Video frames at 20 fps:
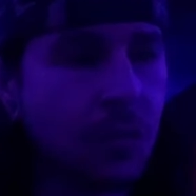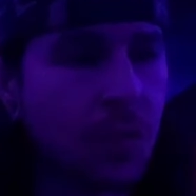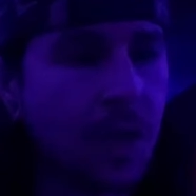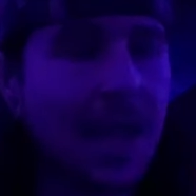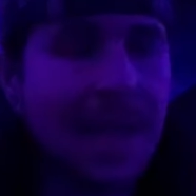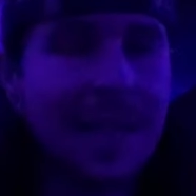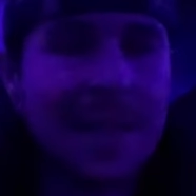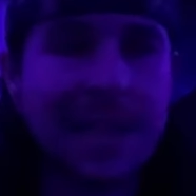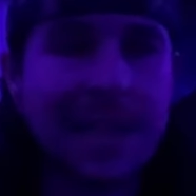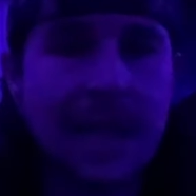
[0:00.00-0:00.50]

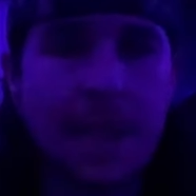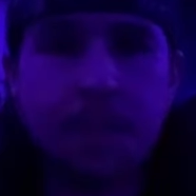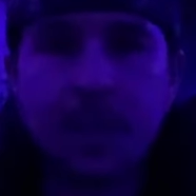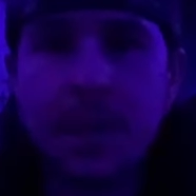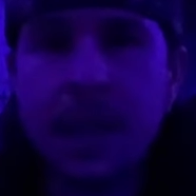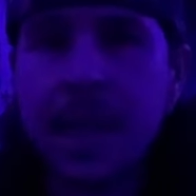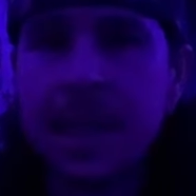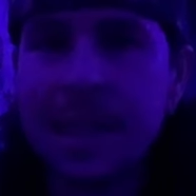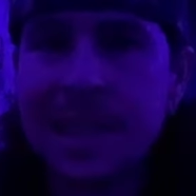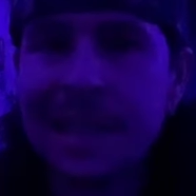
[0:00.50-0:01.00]

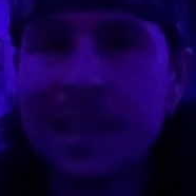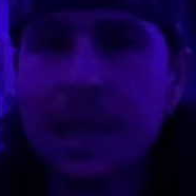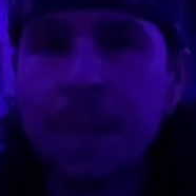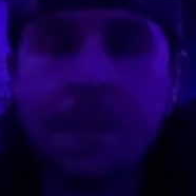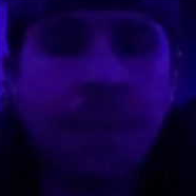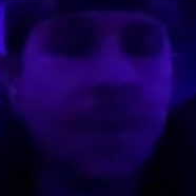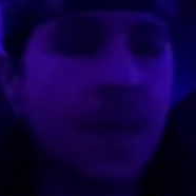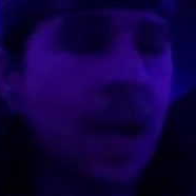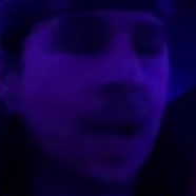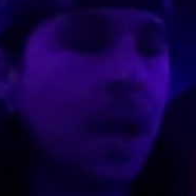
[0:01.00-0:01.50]
accepting
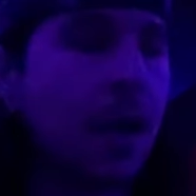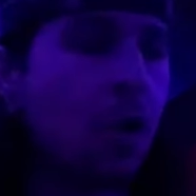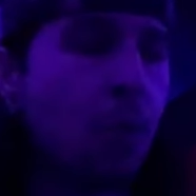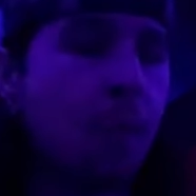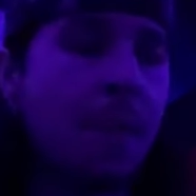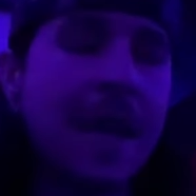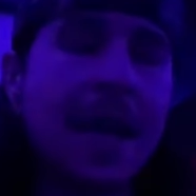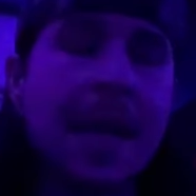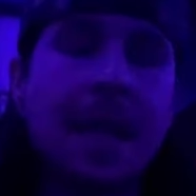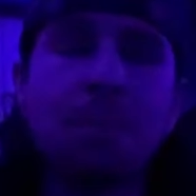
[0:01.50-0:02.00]
something or
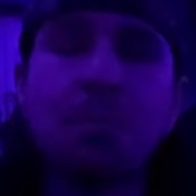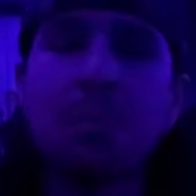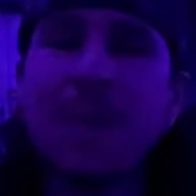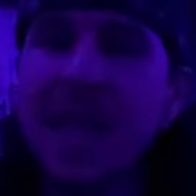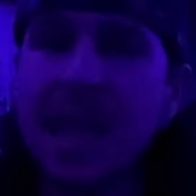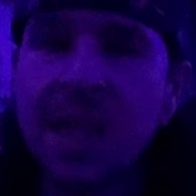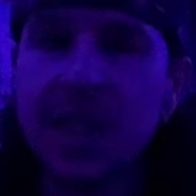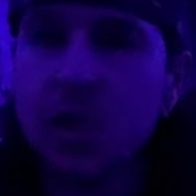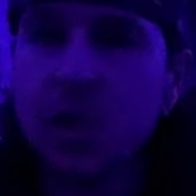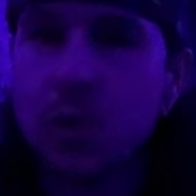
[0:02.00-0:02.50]
making
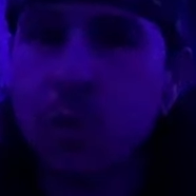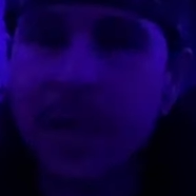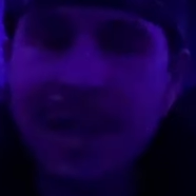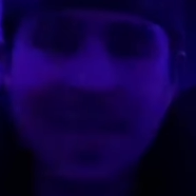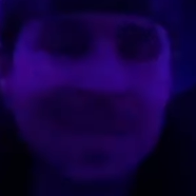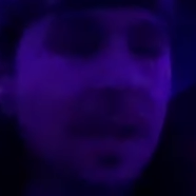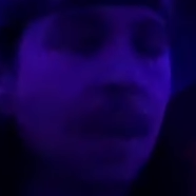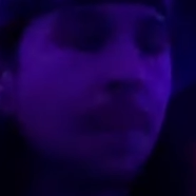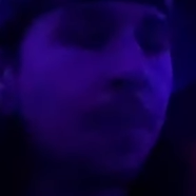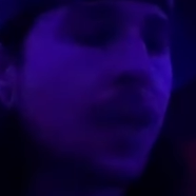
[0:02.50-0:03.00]
peace
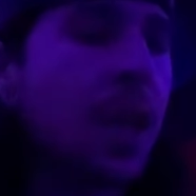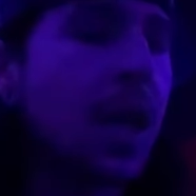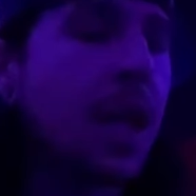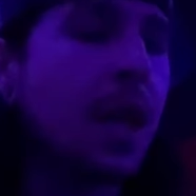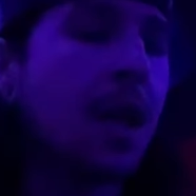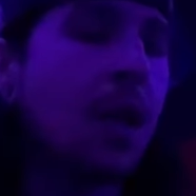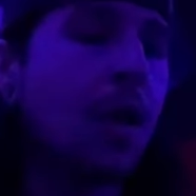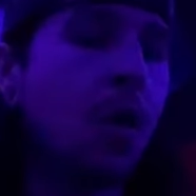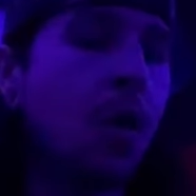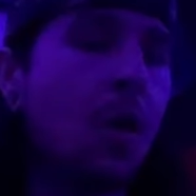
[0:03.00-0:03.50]
with something